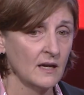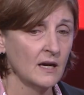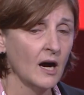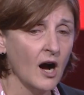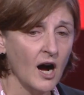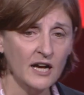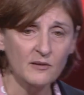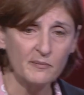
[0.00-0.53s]

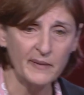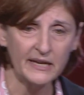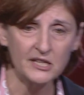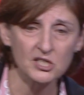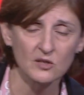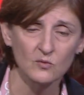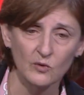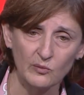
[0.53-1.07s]

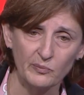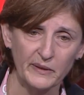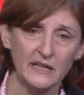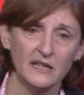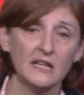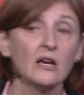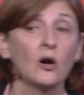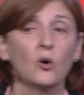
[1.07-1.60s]
Automation will be
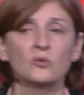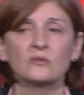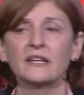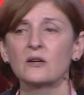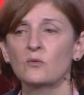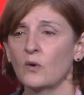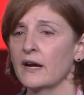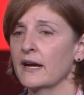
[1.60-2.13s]
the only
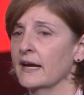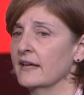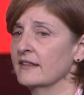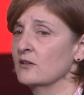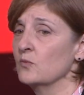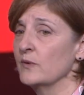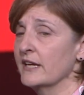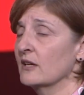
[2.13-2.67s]
way
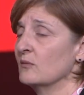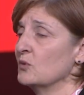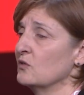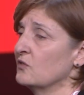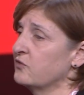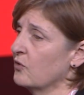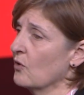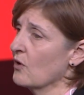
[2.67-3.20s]
that we can move
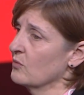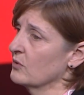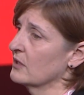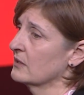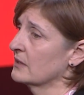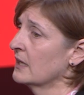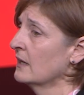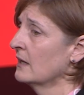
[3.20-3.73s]

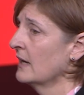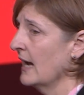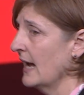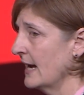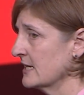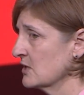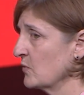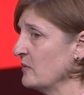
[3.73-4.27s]
forward
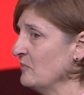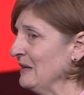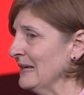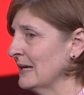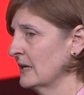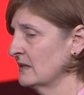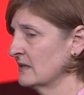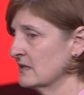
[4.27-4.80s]
as we
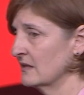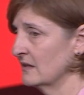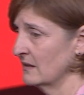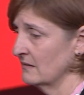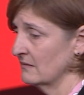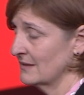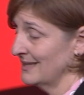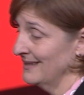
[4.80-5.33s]
begin to
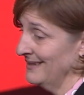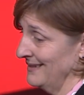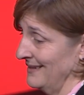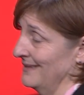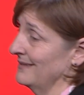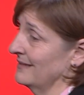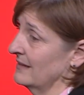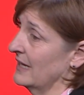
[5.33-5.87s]

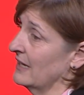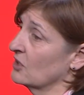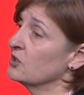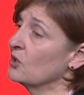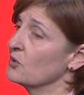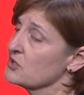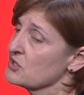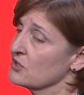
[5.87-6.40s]
get
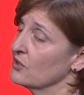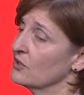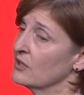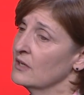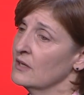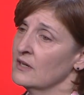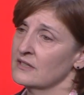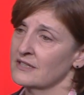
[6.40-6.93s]
closer
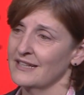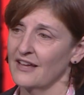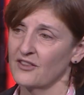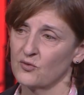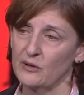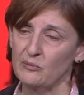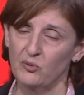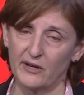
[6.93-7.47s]
to that
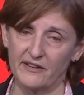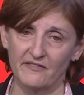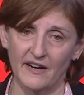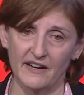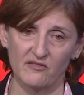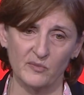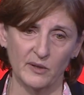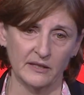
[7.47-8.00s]

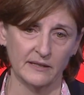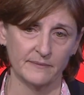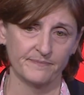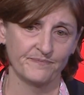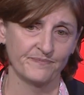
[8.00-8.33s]
3.5 million.